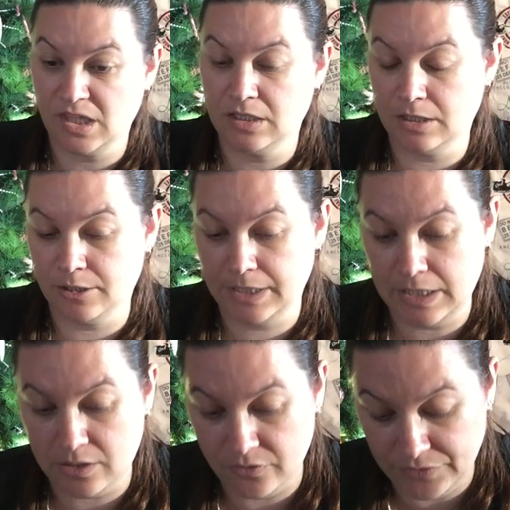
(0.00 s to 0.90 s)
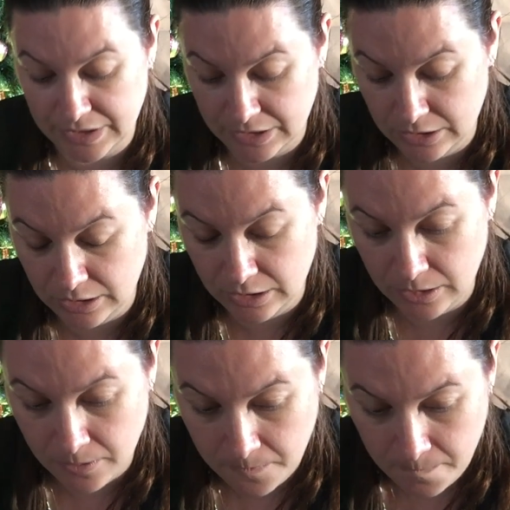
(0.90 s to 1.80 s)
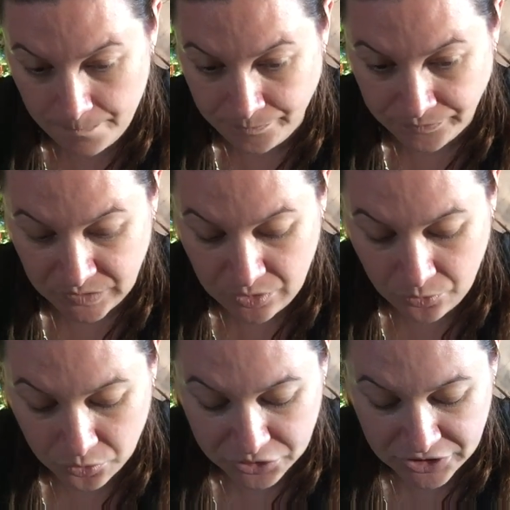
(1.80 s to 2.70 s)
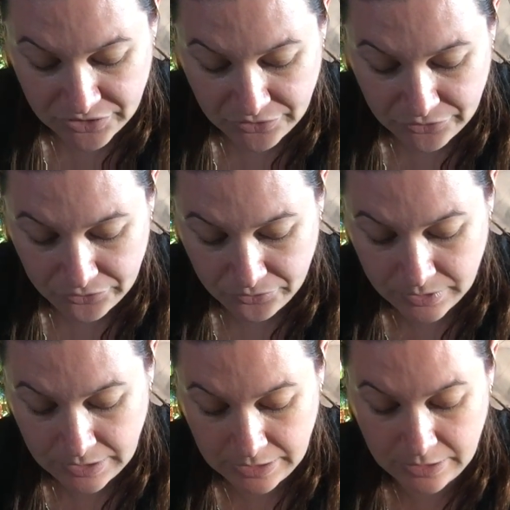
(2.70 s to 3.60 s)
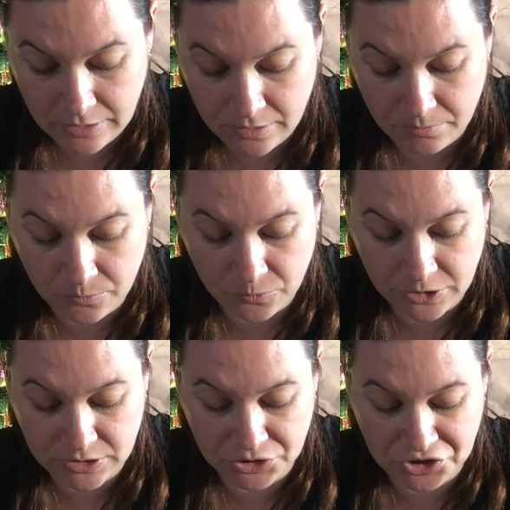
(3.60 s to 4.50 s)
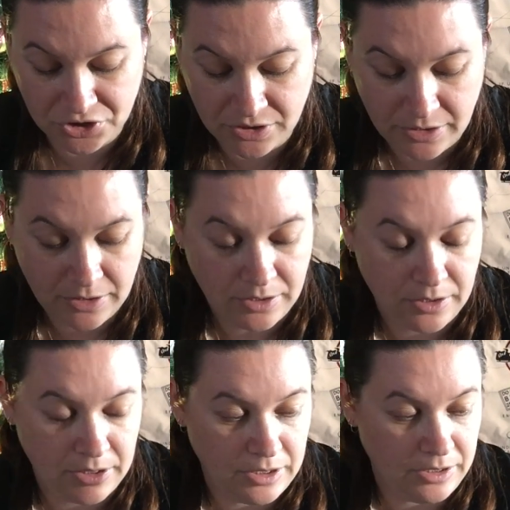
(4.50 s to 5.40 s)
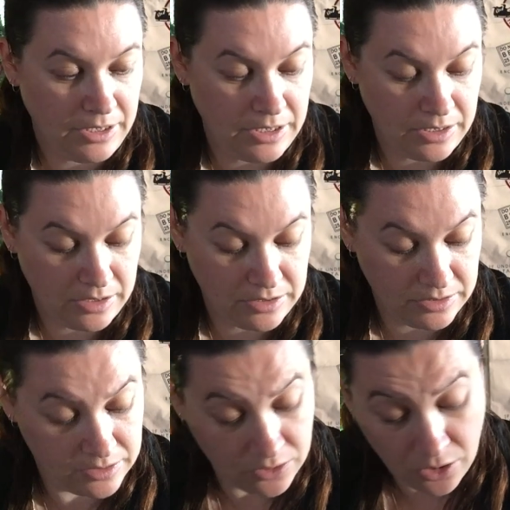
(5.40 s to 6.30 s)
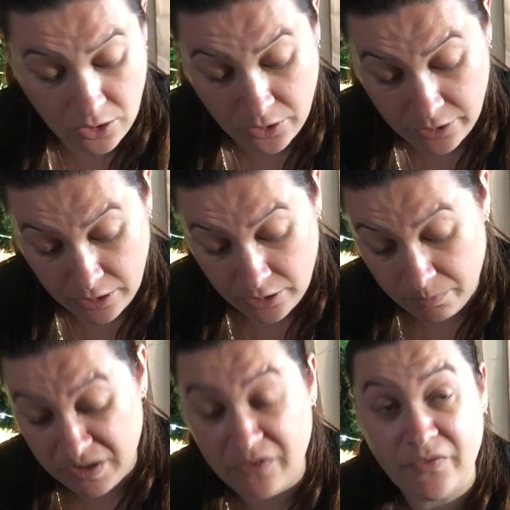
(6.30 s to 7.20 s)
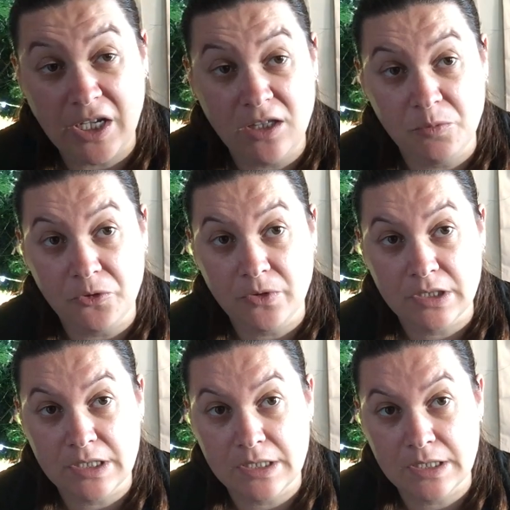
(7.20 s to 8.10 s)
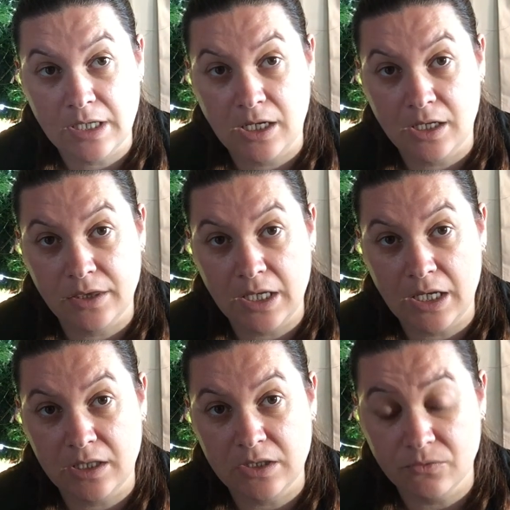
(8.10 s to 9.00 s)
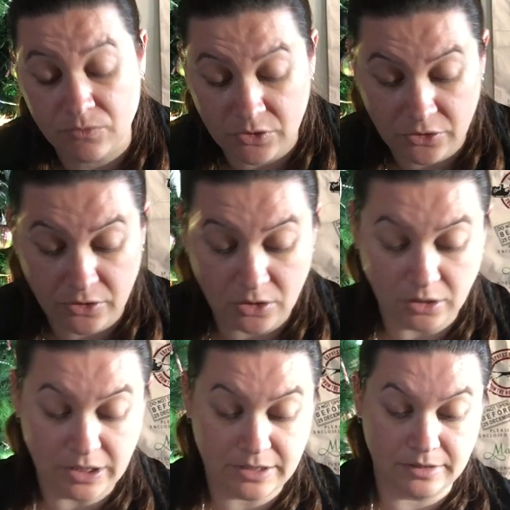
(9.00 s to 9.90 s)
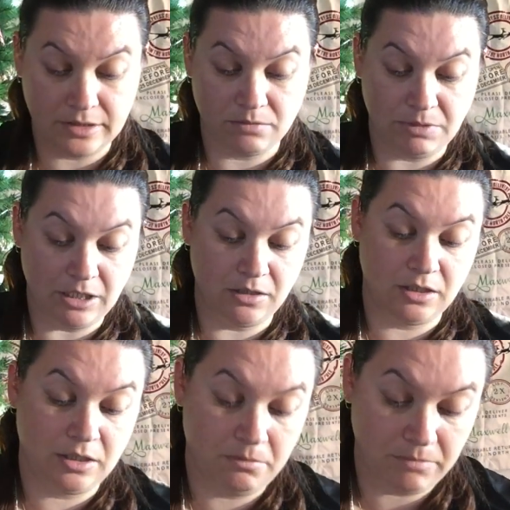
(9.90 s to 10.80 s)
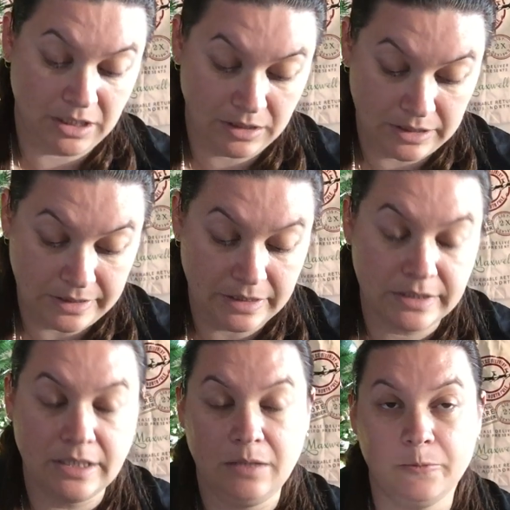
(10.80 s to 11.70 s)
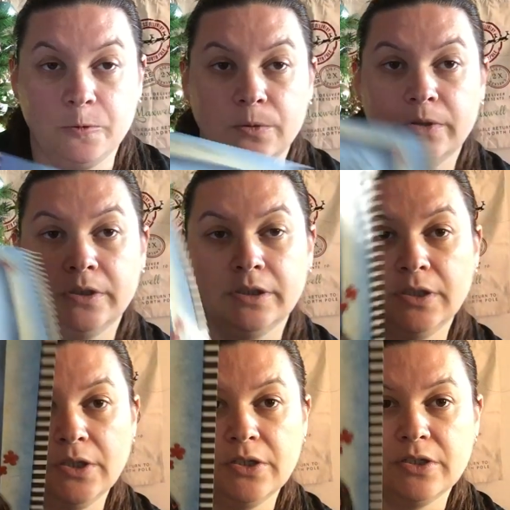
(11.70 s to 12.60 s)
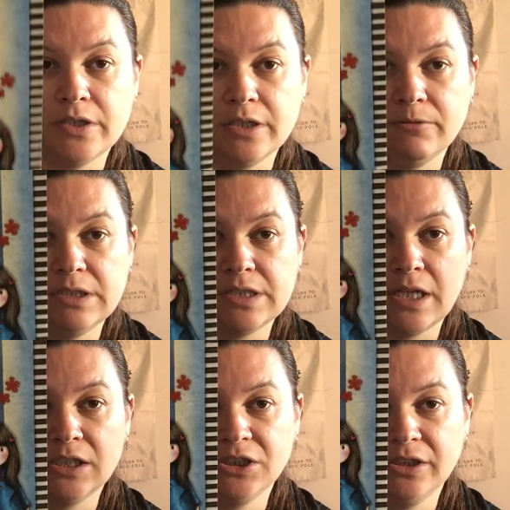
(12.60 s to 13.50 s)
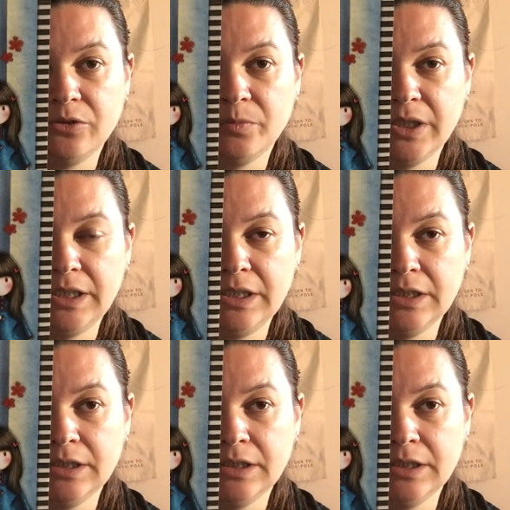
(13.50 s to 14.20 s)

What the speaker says: And I have a gorgeous girl, which there's no longer going to be available because they don't renew the license to be able to make these kits anymore. So it's Hush Little Bunny.